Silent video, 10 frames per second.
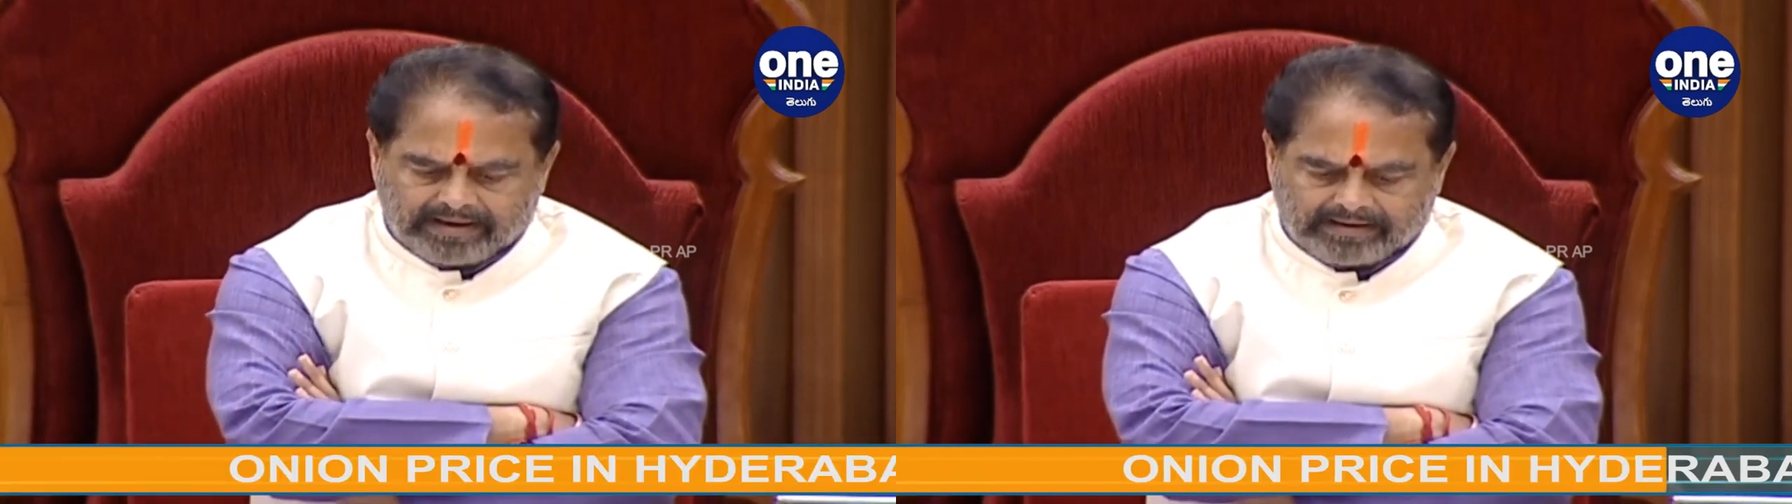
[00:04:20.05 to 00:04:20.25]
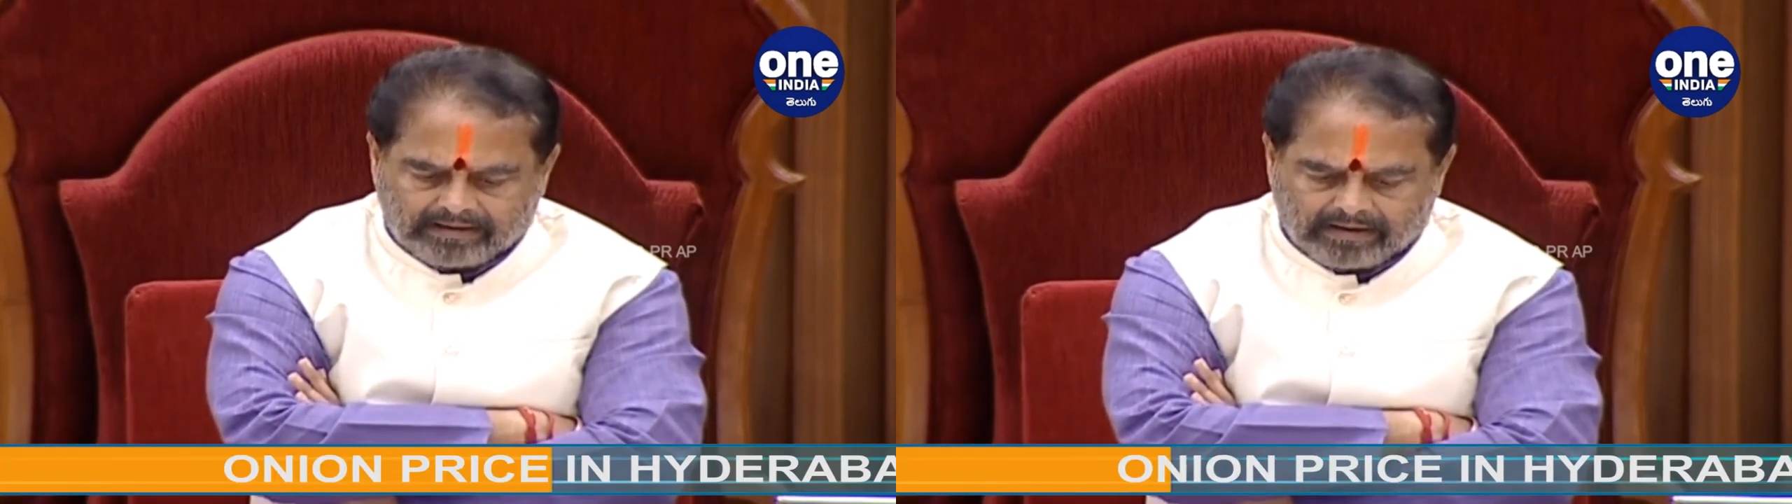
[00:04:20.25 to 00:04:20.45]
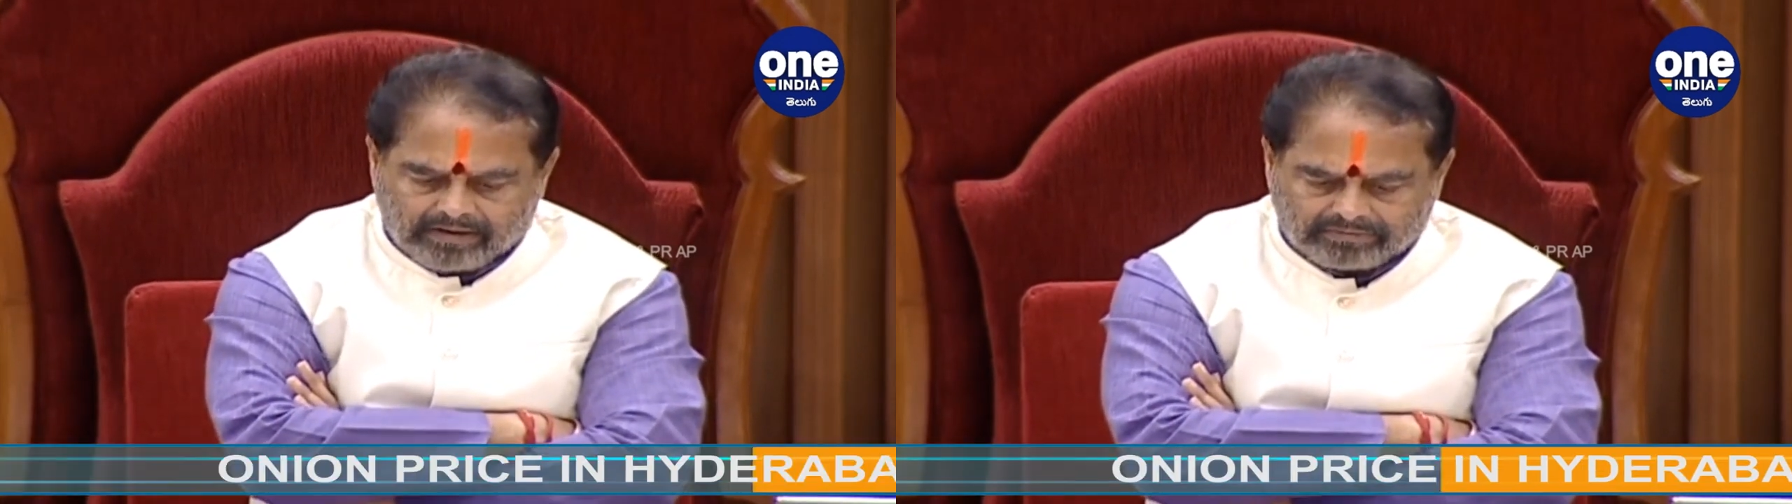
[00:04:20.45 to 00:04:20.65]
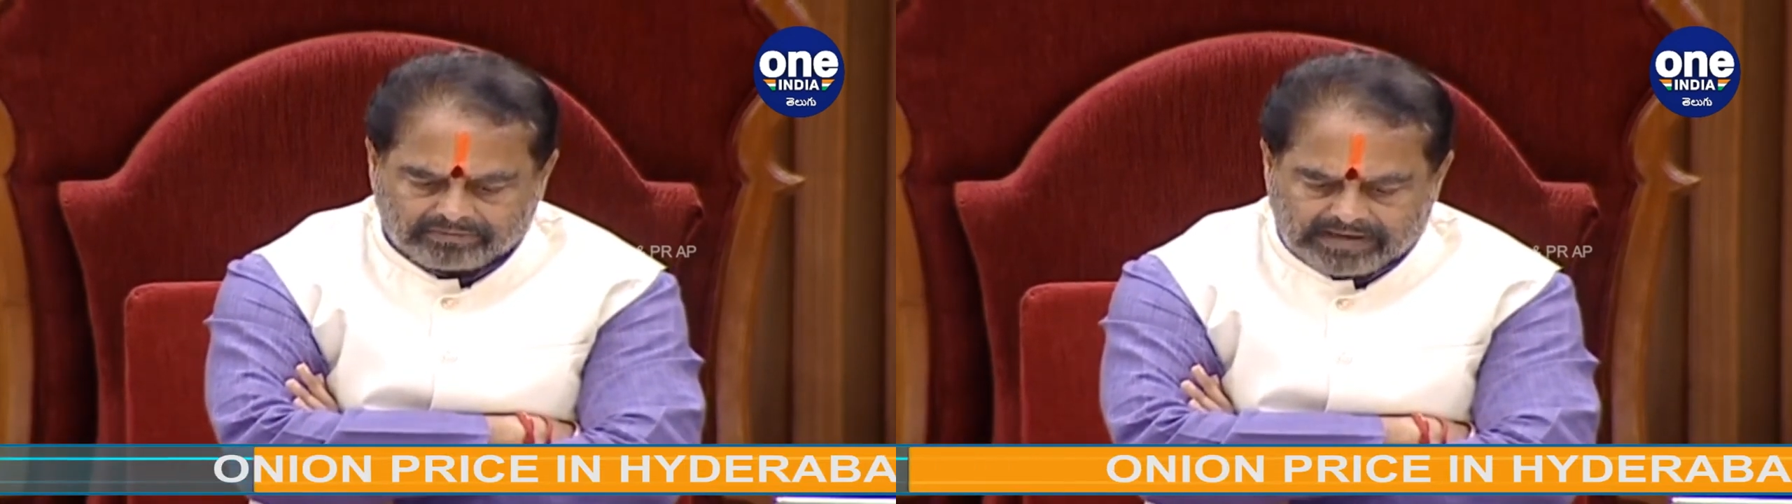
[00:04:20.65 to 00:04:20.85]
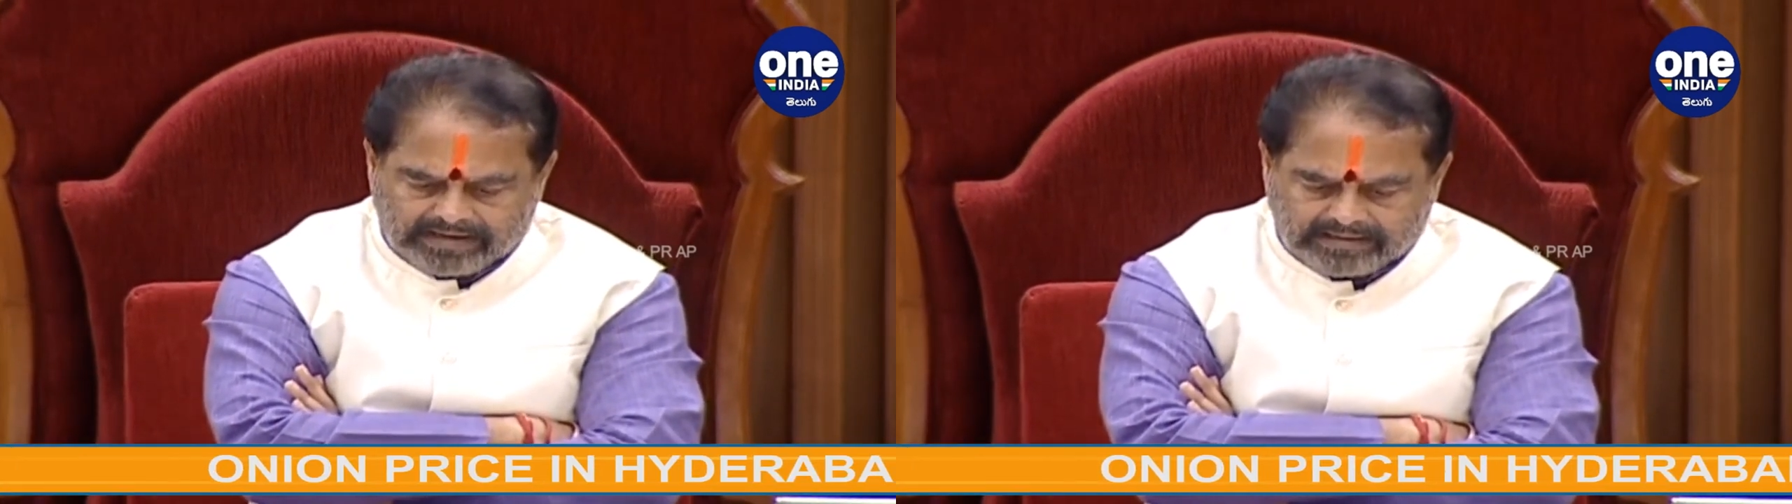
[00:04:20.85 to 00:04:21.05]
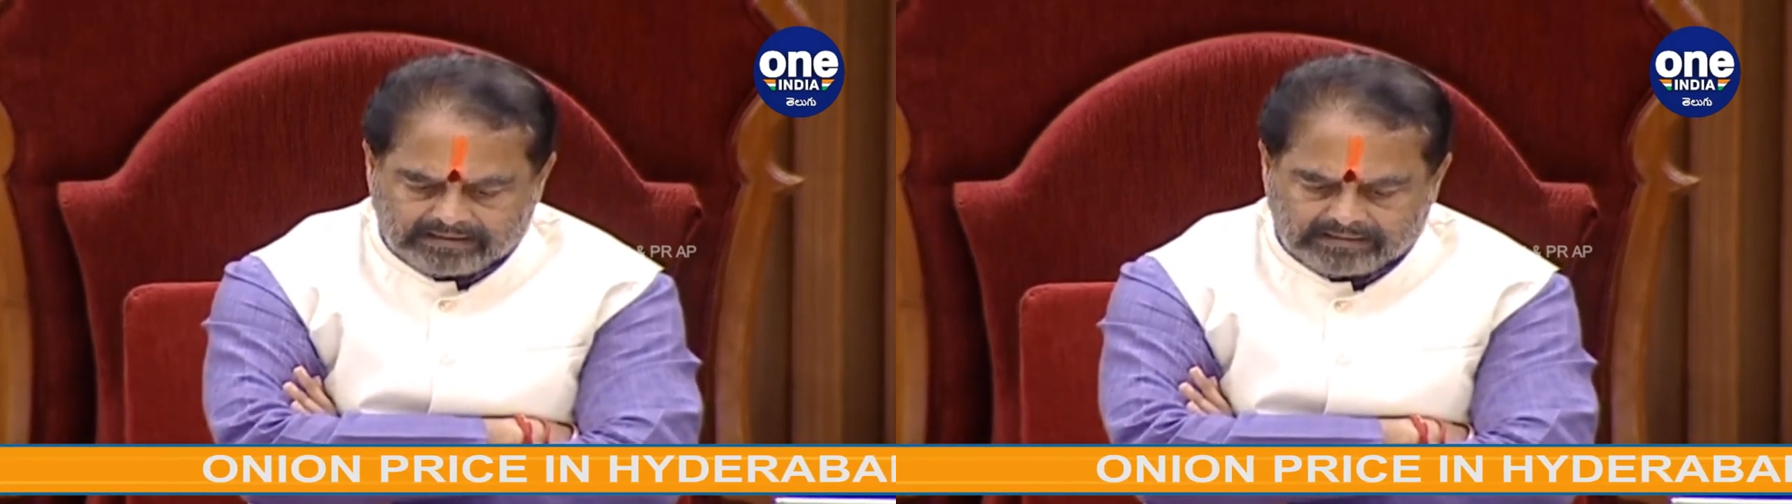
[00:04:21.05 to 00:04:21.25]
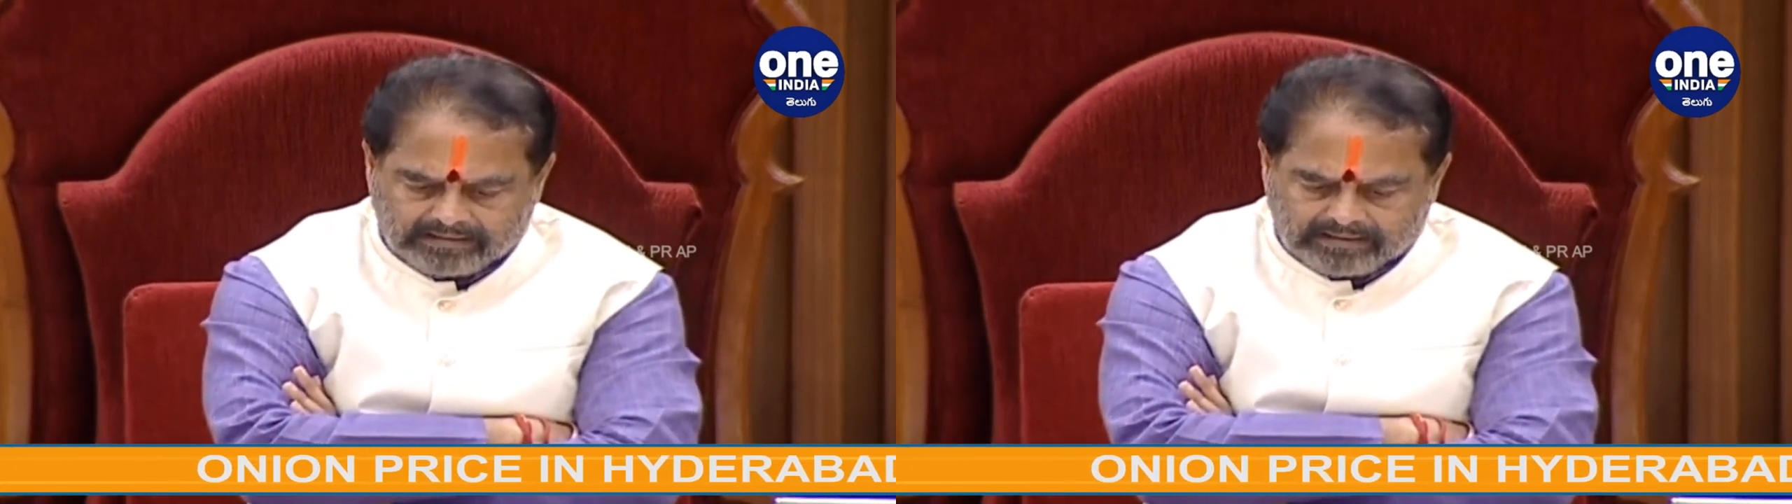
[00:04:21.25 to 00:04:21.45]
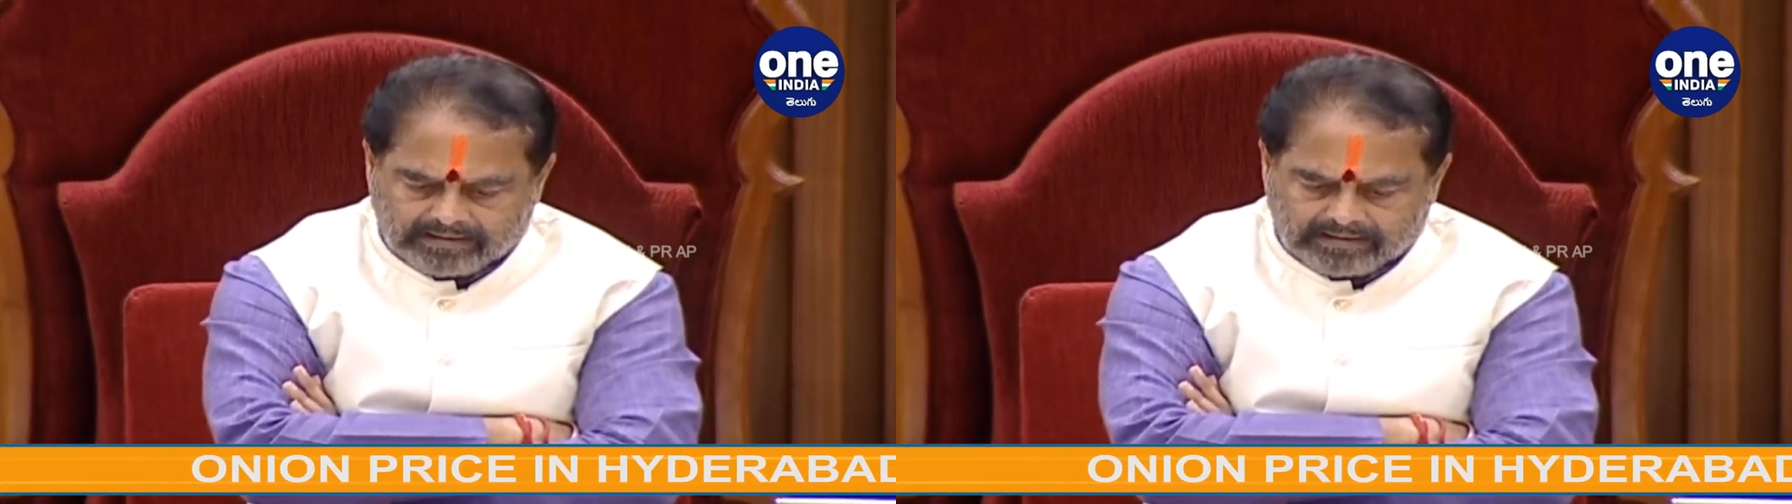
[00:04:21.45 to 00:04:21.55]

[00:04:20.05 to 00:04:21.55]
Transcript: and long title,